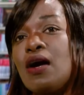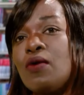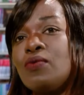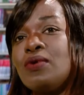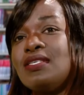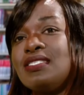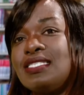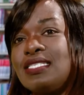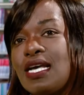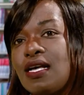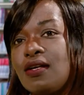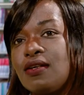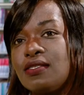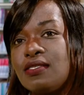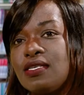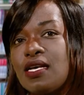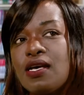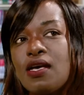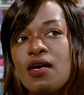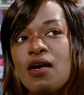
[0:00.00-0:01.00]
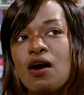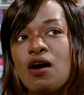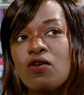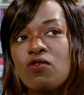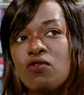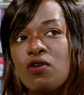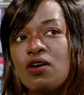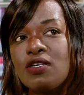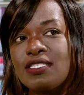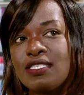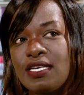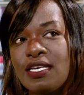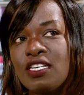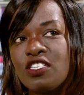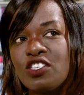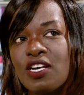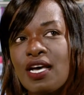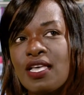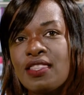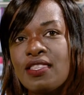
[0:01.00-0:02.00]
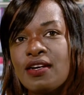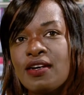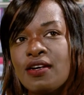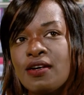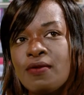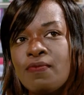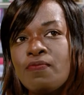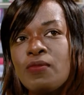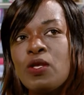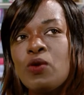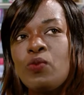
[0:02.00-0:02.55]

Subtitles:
ourselves across to each other,